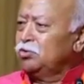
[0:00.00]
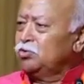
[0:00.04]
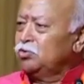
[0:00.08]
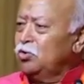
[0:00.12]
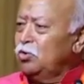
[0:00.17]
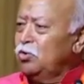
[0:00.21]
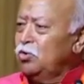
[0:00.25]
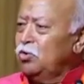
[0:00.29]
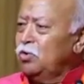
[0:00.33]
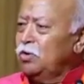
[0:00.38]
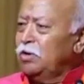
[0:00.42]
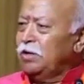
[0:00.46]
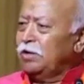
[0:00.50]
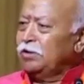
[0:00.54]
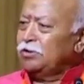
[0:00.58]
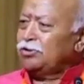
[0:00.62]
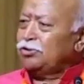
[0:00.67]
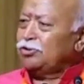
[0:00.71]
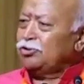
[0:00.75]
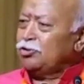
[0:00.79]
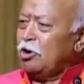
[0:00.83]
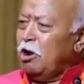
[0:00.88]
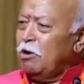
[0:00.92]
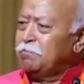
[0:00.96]
So
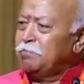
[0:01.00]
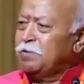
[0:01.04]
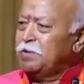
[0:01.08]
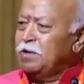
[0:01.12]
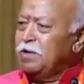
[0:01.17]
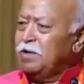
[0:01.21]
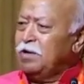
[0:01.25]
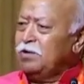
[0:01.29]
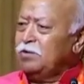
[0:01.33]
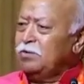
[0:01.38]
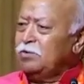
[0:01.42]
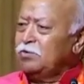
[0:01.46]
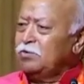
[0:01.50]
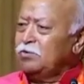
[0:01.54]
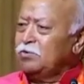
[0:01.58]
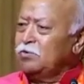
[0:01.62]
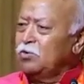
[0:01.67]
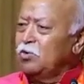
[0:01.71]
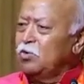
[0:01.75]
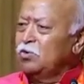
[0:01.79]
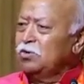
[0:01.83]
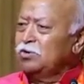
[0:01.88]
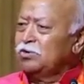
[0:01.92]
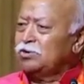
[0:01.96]
let us stop here.
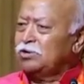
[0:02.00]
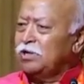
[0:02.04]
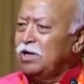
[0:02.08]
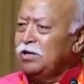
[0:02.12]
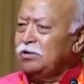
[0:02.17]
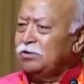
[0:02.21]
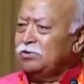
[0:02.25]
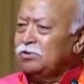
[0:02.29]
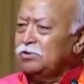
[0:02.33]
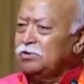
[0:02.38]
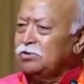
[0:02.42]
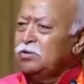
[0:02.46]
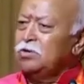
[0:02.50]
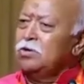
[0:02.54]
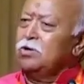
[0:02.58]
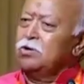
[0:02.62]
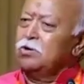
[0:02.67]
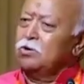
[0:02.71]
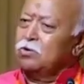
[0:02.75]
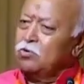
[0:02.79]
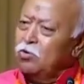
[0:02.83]
Don't search.